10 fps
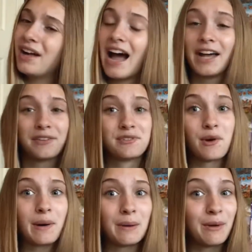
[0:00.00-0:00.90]
I don't know
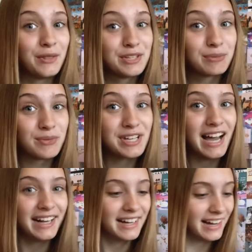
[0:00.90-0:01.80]
how well this will
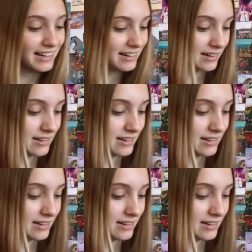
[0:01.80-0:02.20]
tie-dye.